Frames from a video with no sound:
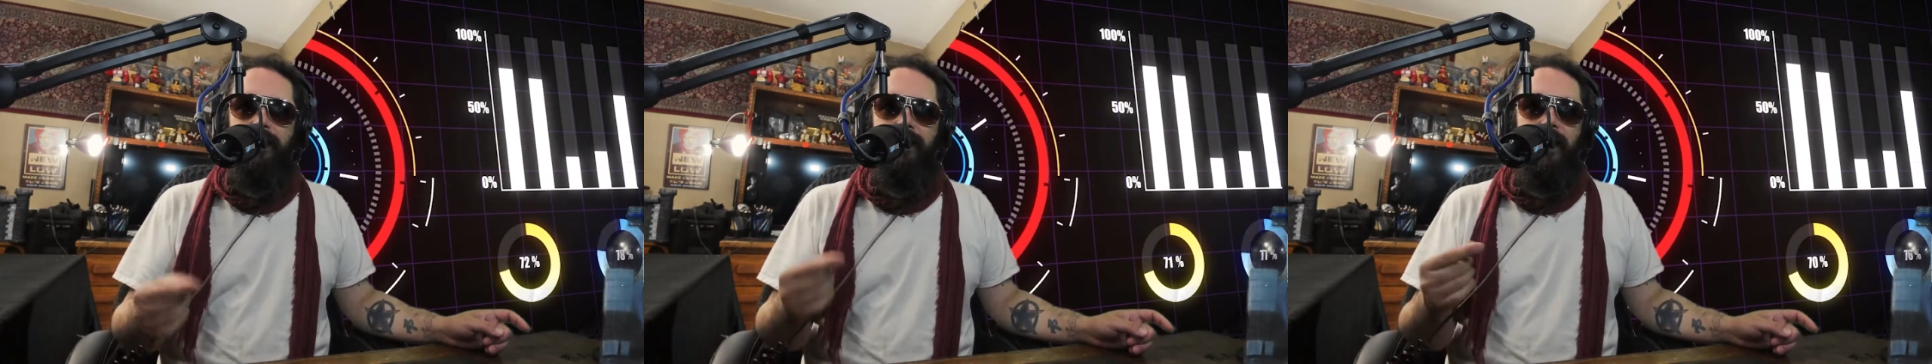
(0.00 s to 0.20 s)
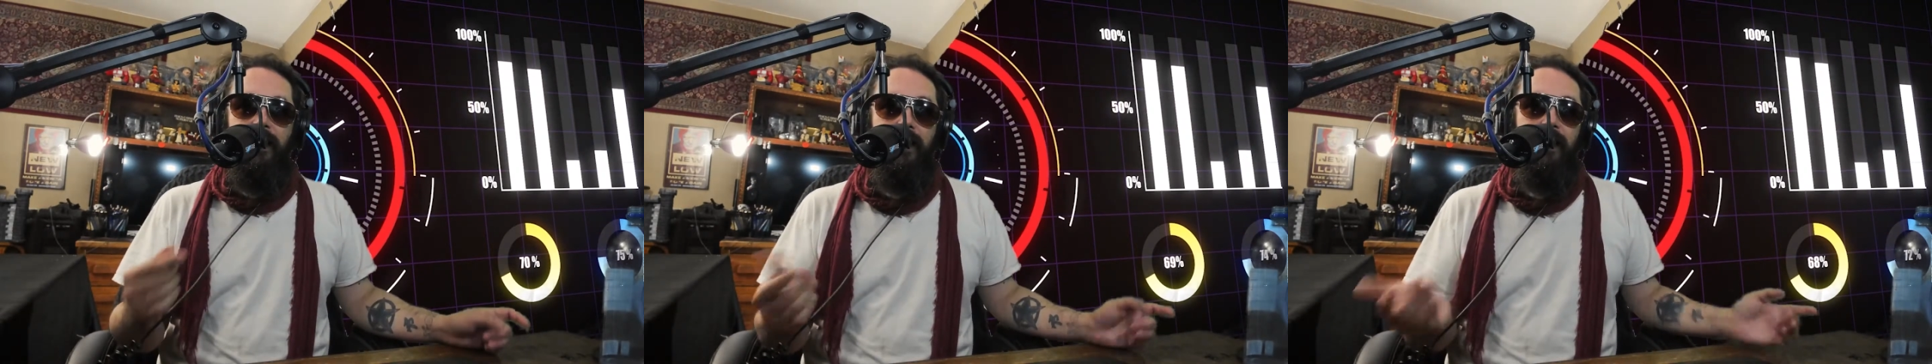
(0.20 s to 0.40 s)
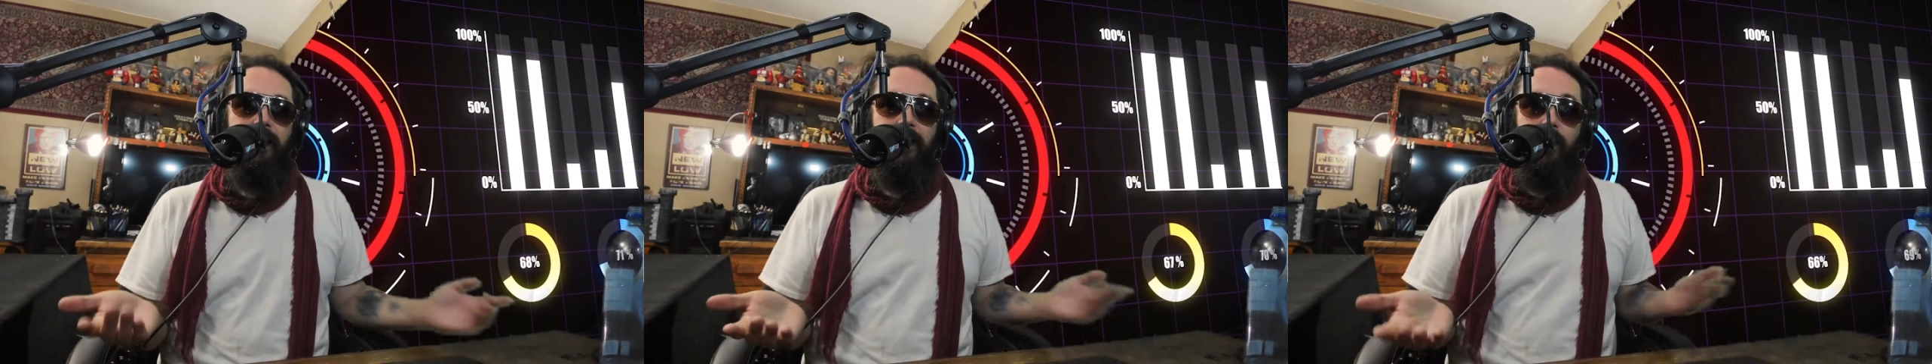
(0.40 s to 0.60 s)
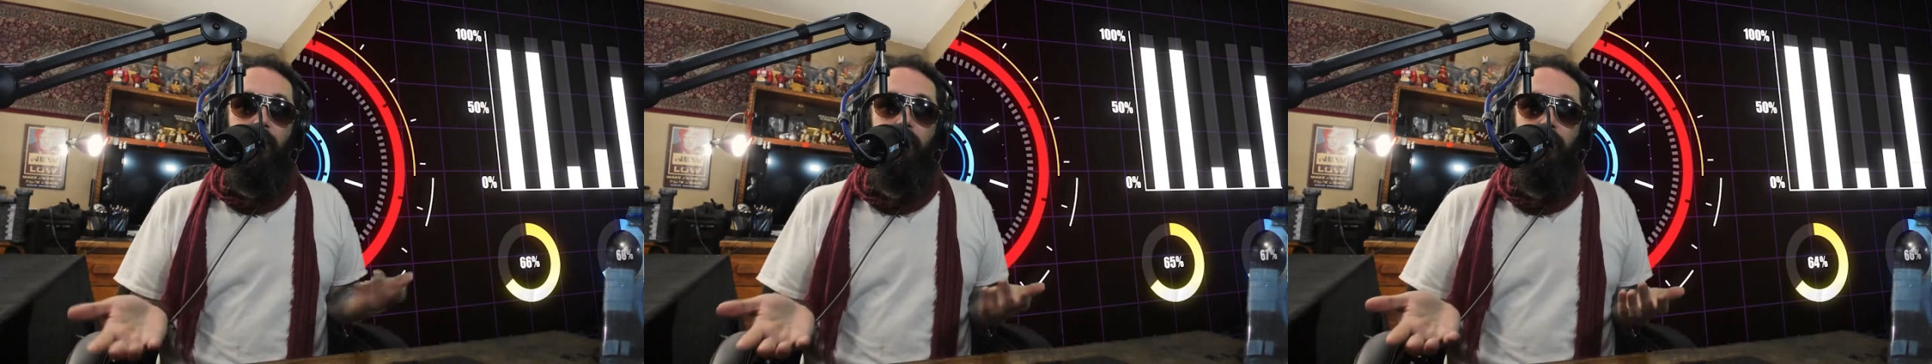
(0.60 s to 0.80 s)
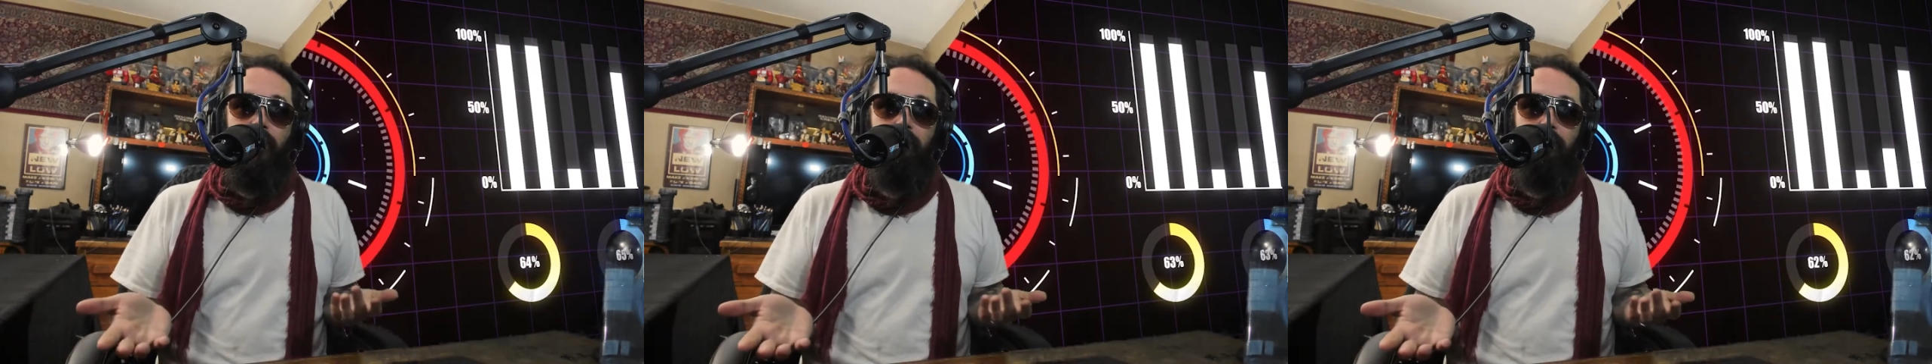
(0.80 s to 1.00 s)
It's not like I
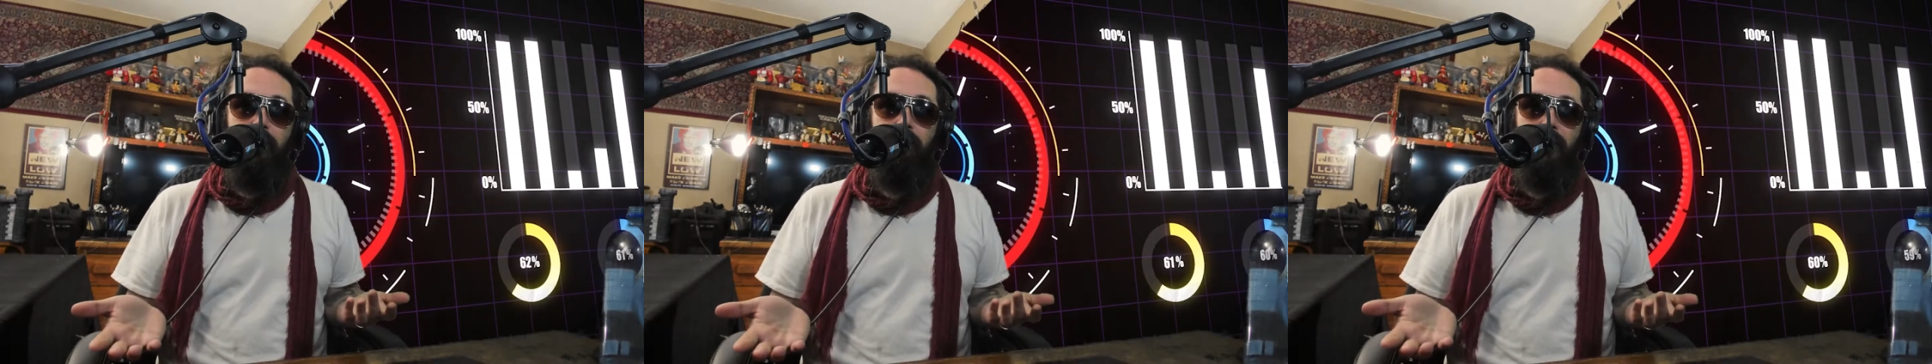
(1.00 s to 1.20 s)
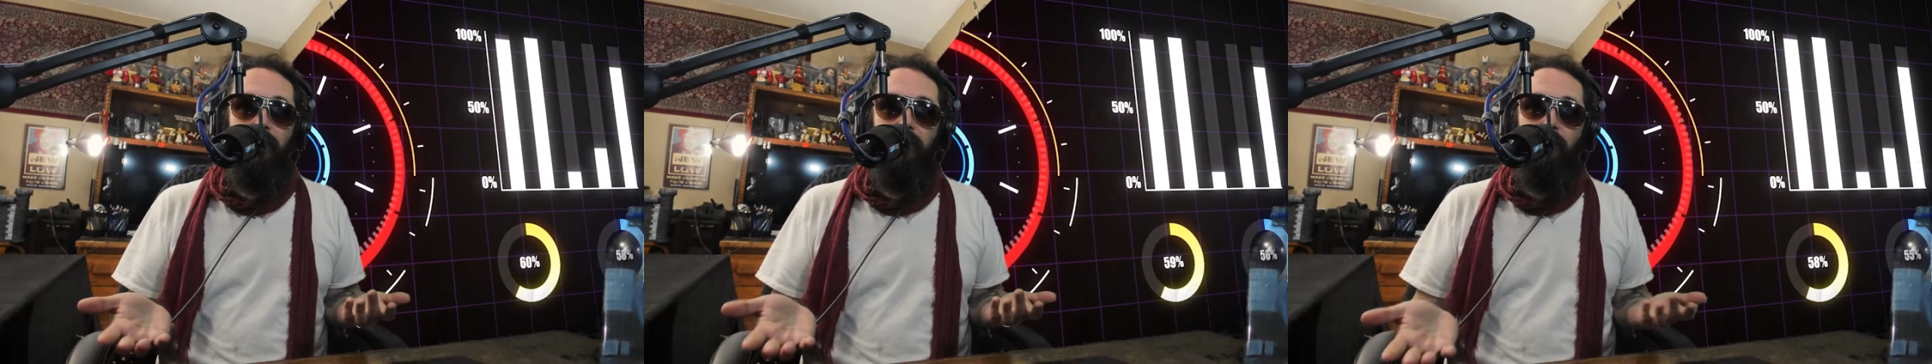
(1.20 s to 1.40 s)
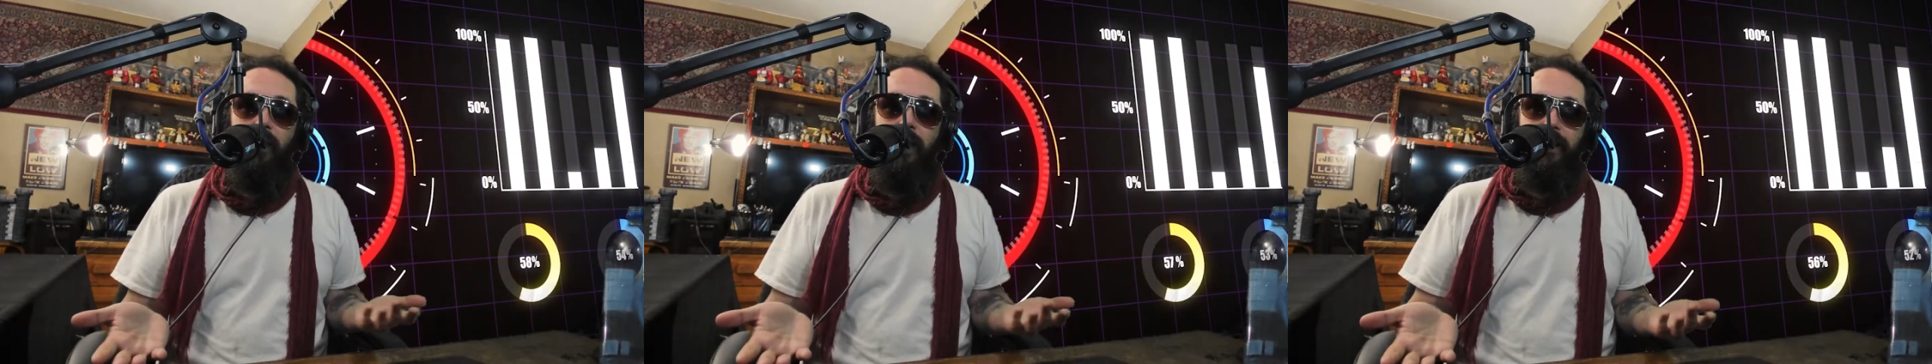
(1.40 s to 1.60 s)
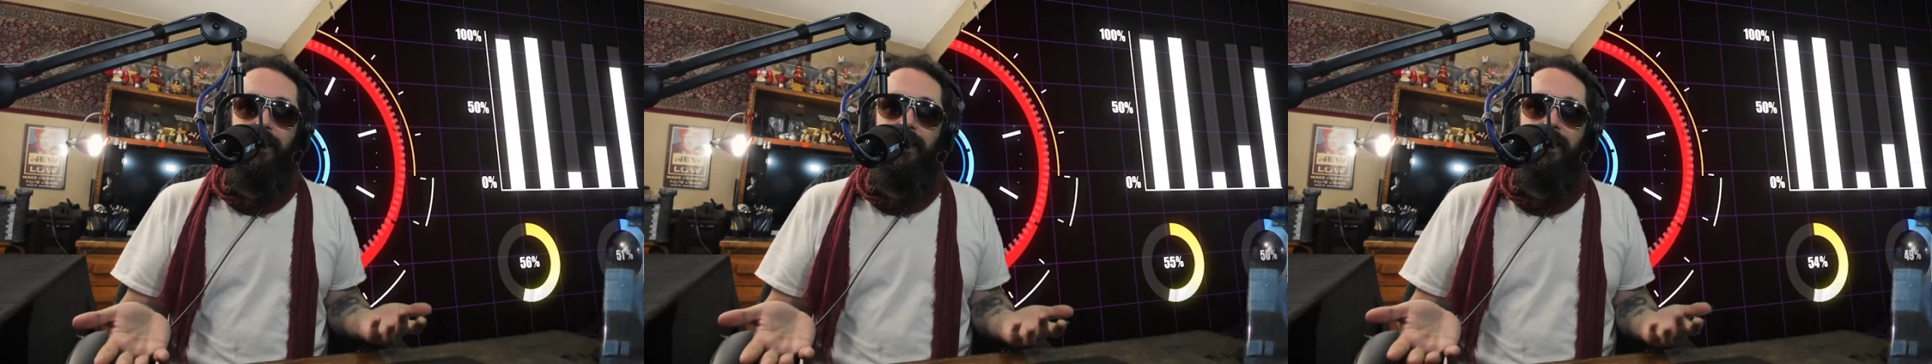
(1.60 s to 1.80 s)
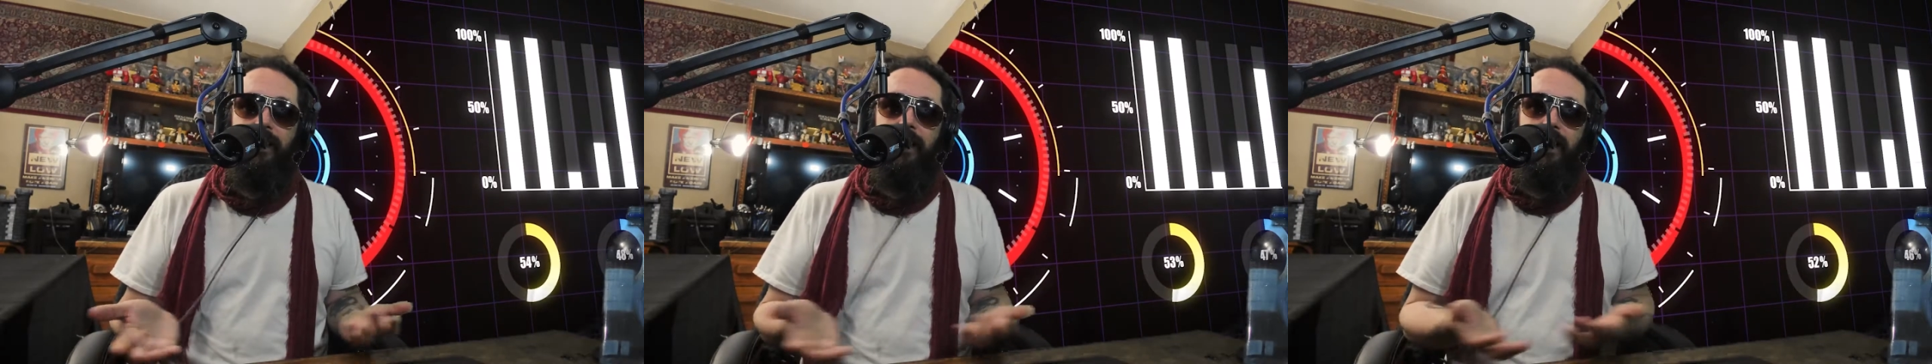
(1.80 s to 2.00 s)
don't want people to
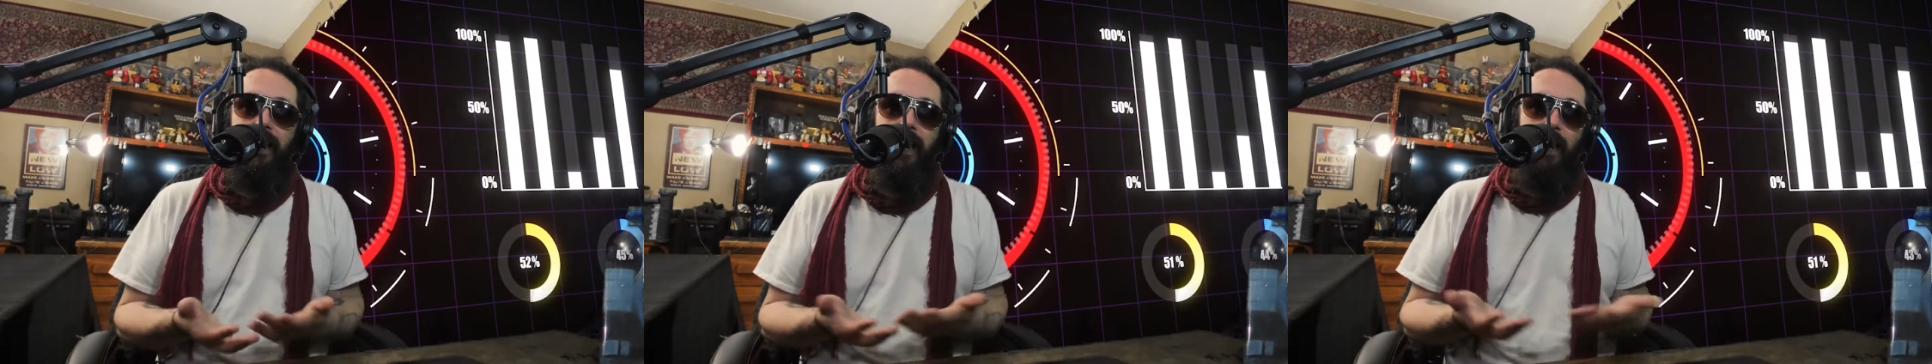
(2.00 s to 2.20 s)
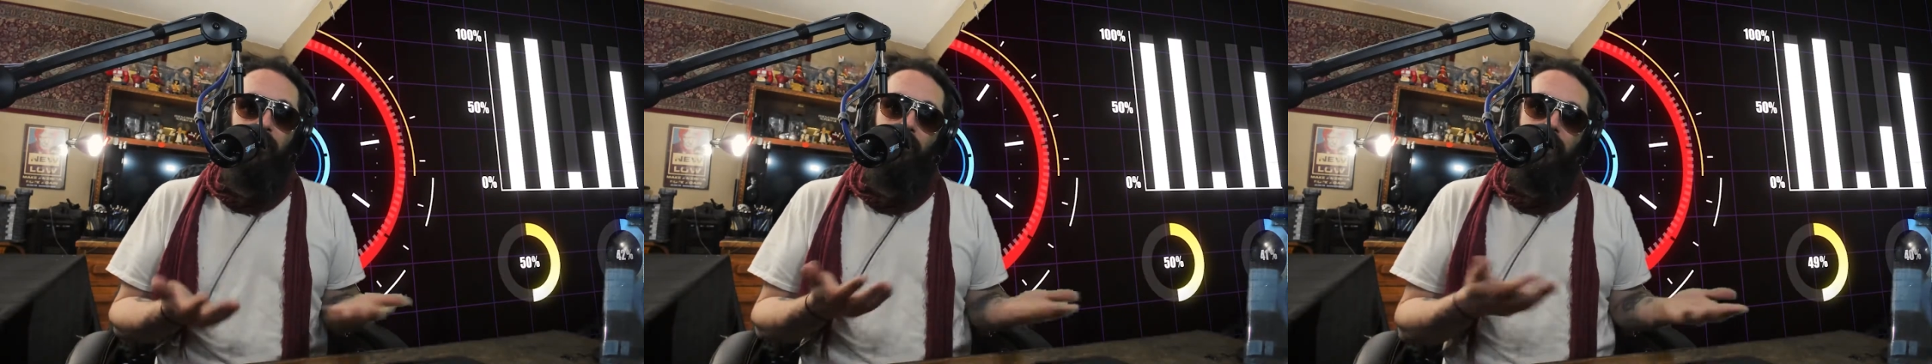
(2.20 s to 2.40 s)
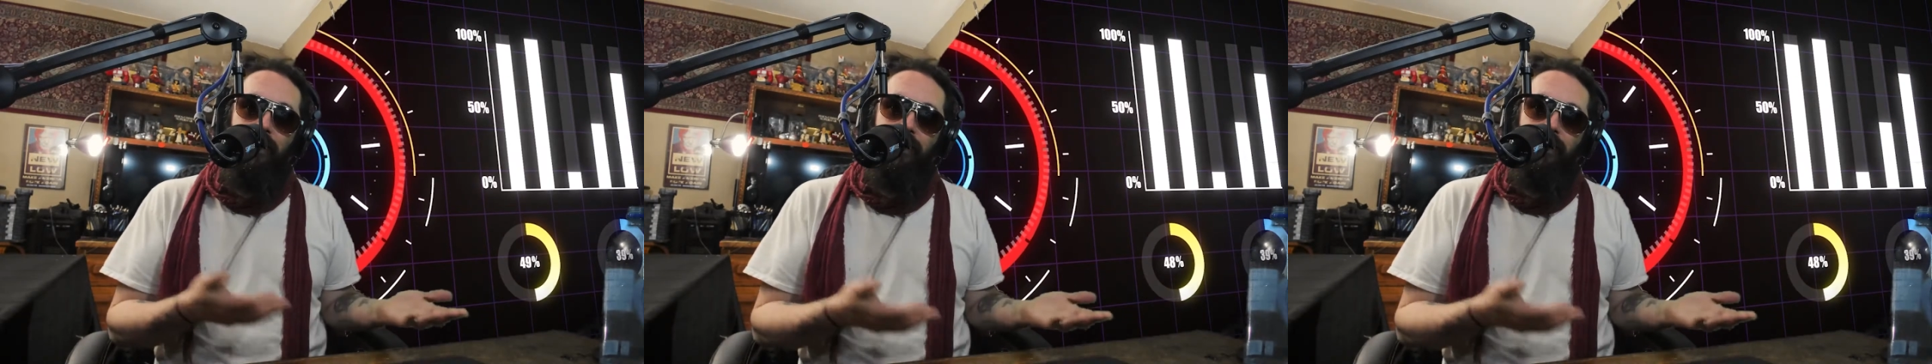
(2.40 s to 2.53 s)
watch it. I want